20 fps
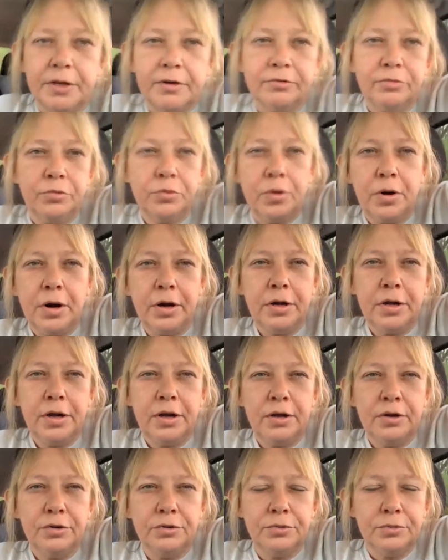Everywhere I
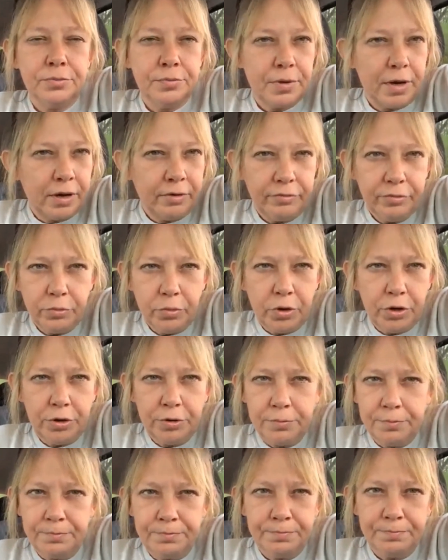go. Everywhere.